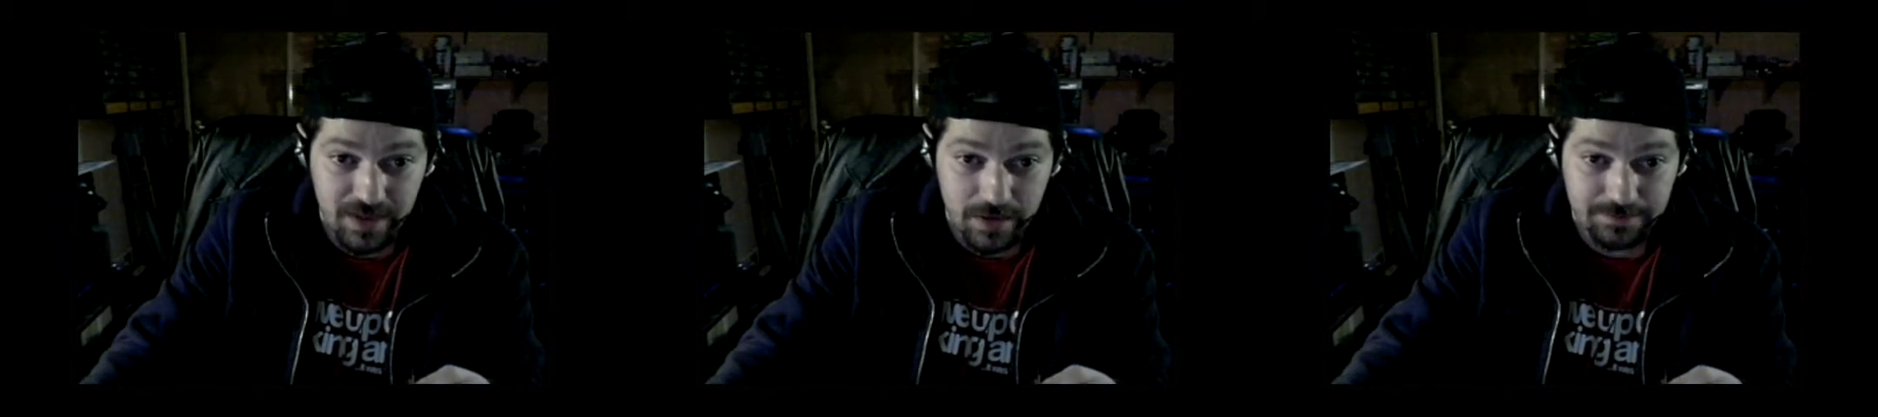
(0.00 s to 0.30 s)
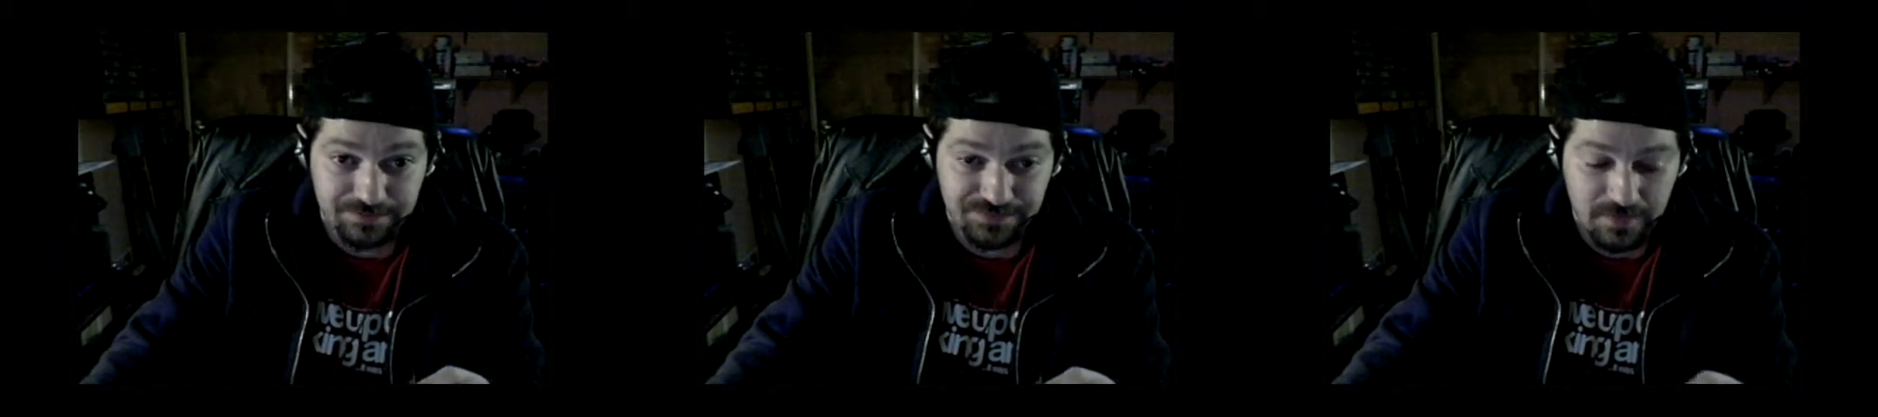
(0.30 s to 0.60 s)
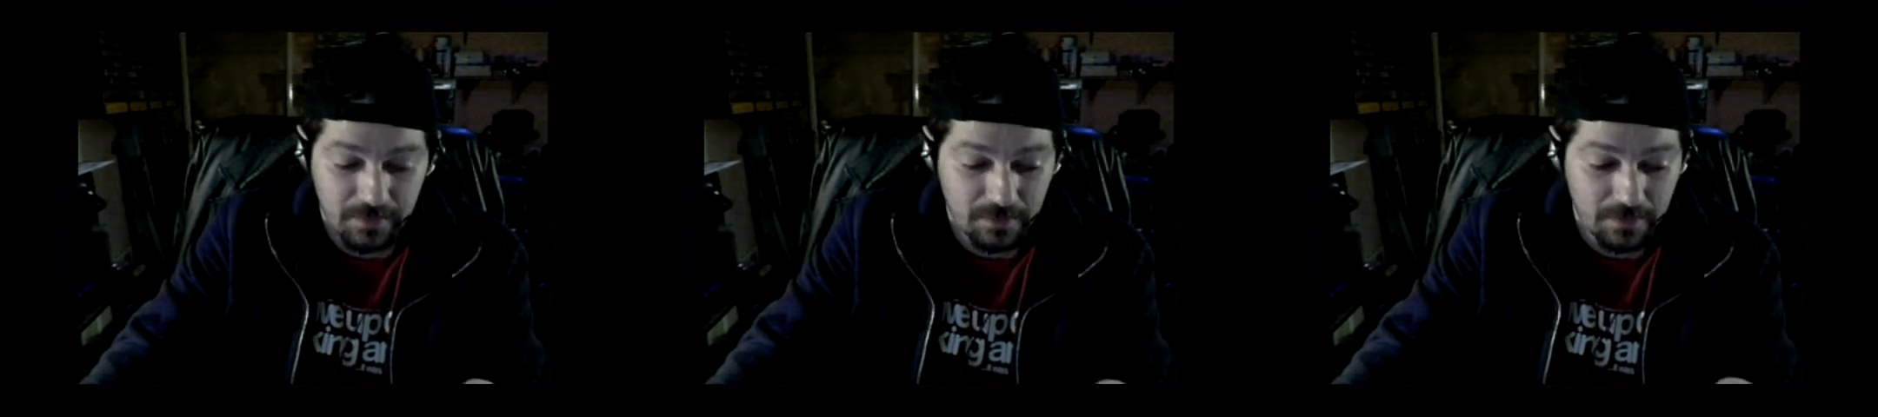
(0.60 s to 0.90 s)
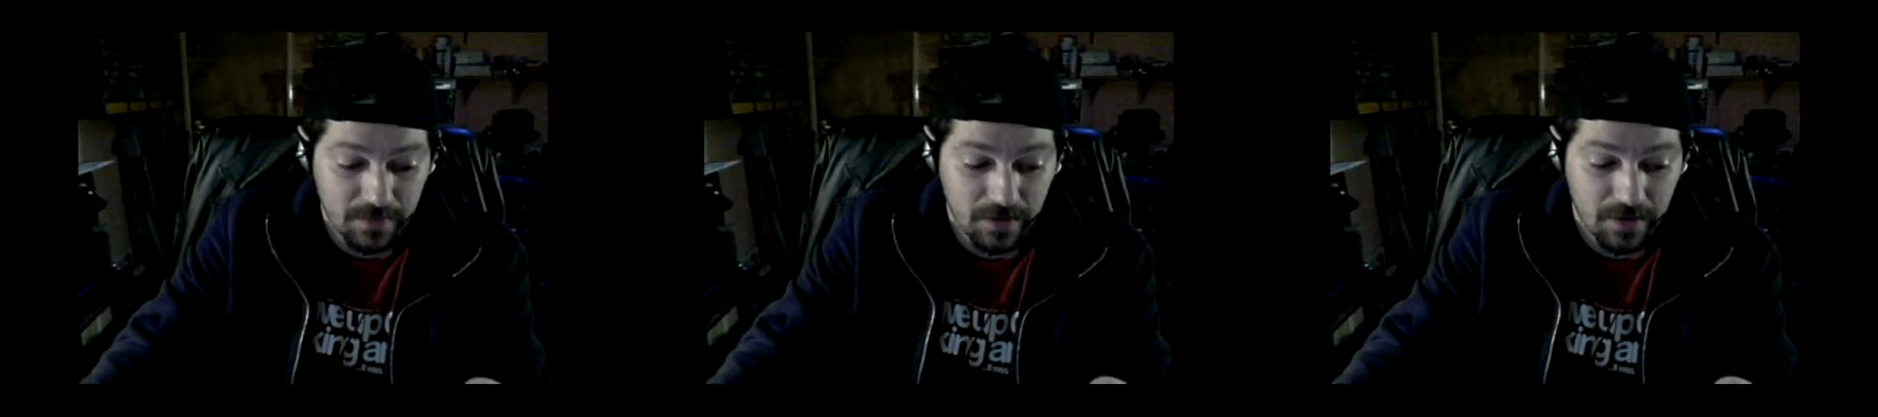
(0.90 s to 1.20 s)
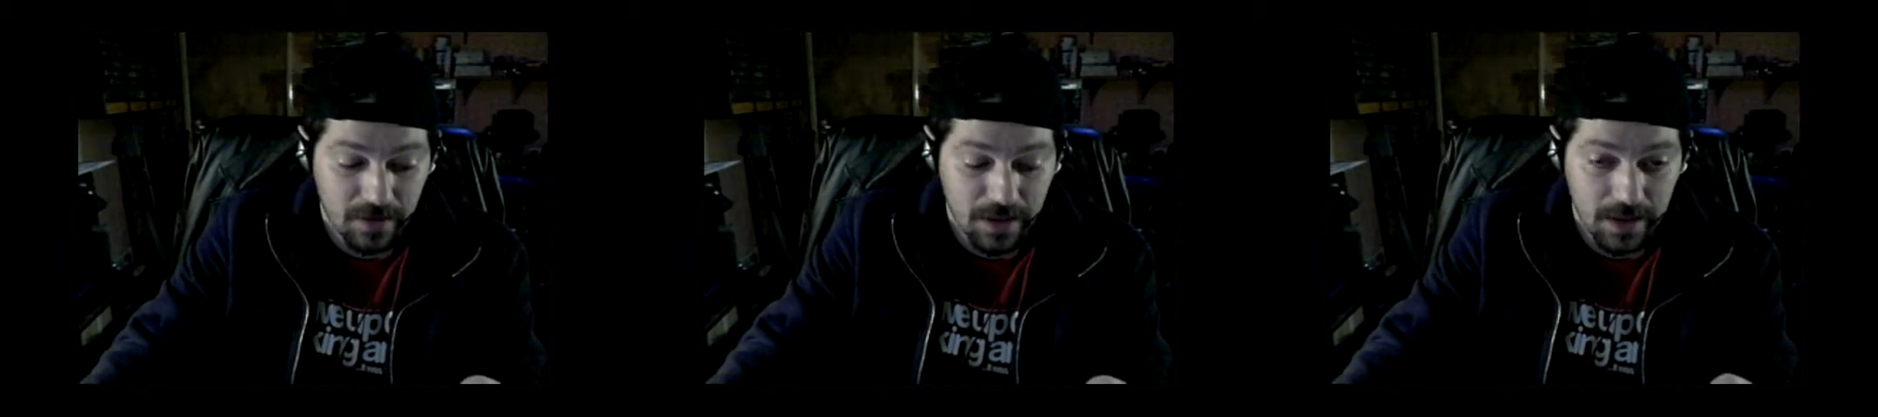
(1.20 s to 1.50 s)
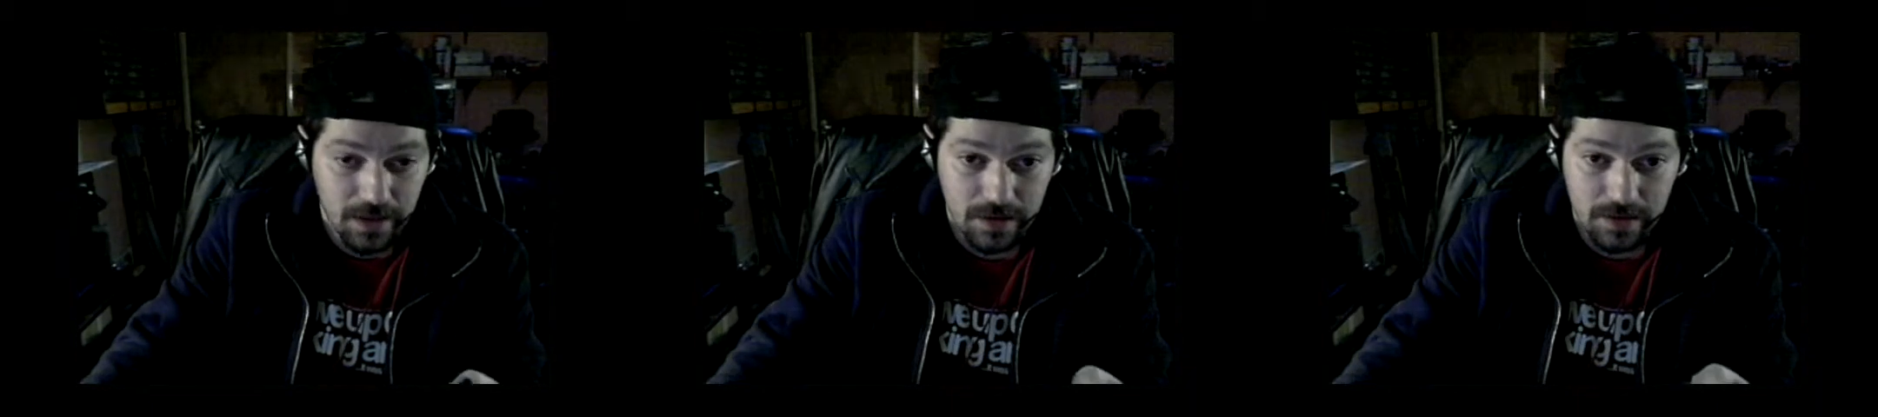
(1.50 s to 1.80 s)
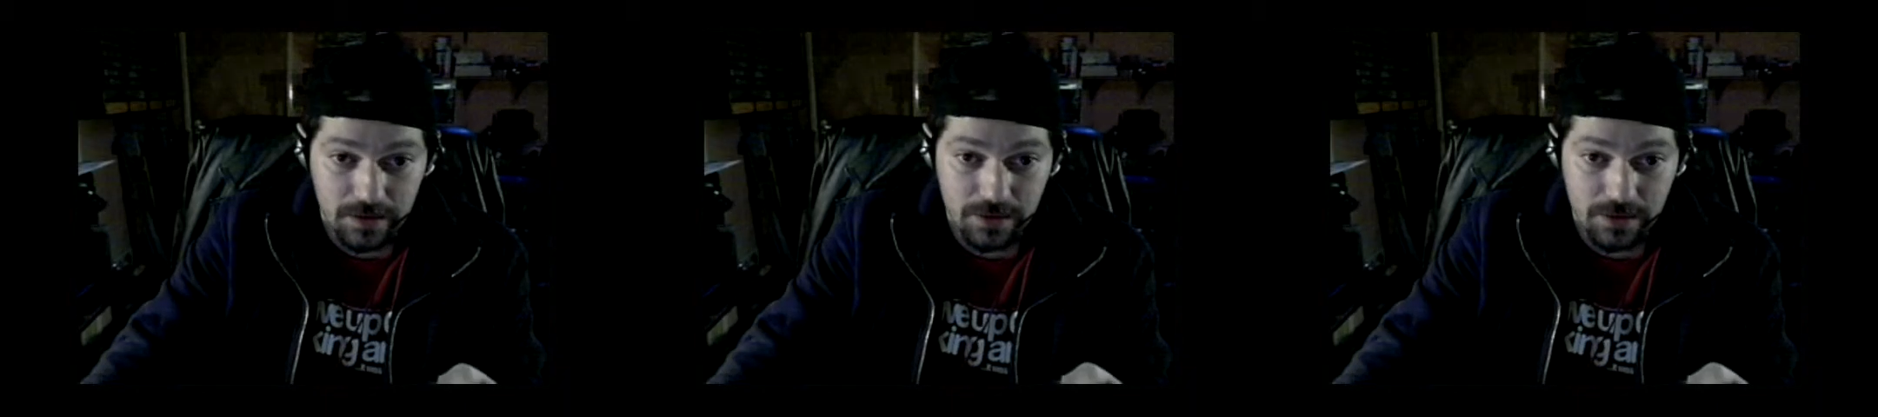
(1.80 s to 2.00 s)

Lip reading: I use a